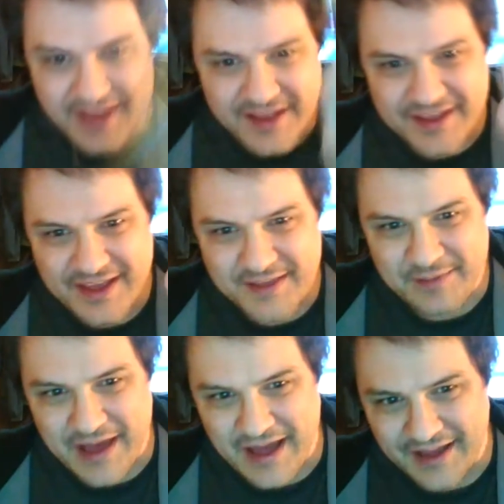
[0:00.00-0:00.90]

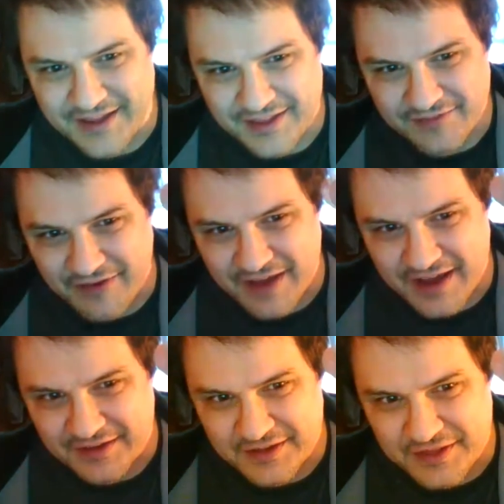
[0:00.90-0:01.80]
Kickback.
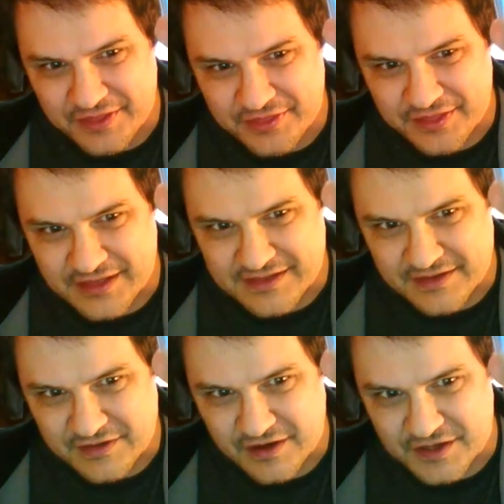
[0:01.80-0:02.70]
Finally, the
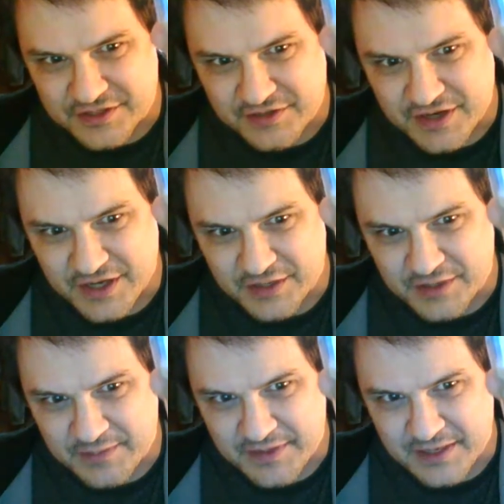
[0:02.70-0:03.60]
Insecticon trio
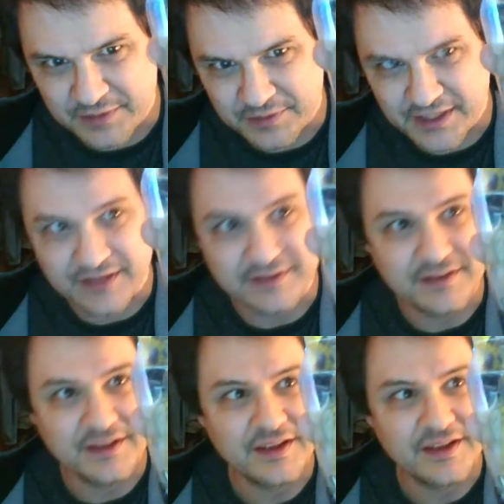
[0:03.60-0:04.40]
can be complete.